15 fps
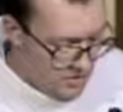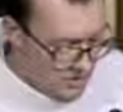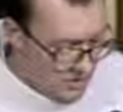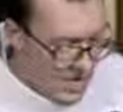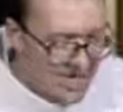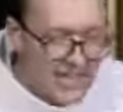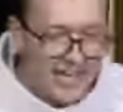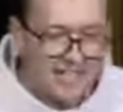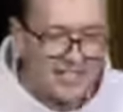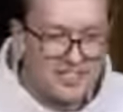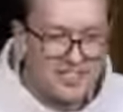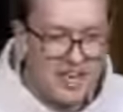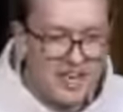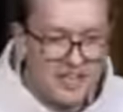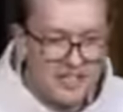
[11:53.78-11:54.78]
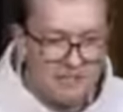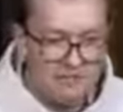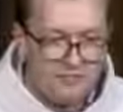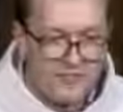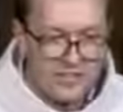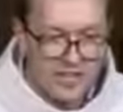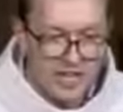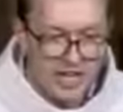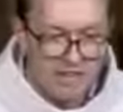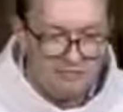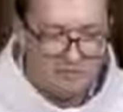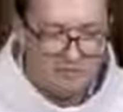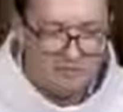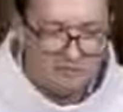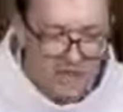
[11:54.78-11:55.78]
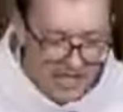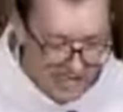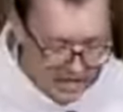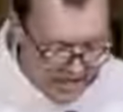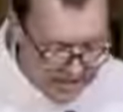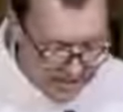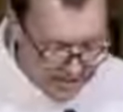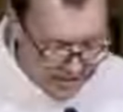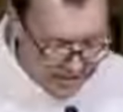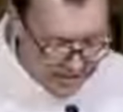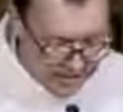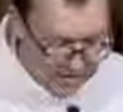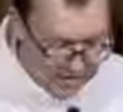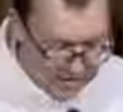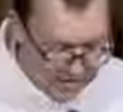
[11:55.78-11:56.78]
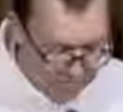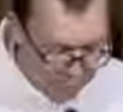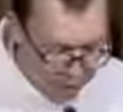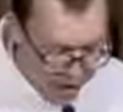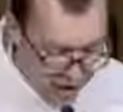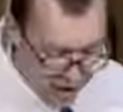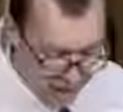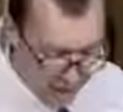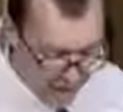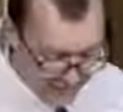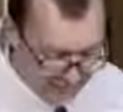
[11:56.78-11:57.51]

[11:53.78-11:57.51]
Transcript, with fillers: I can't stand the feeling of failing in prayer.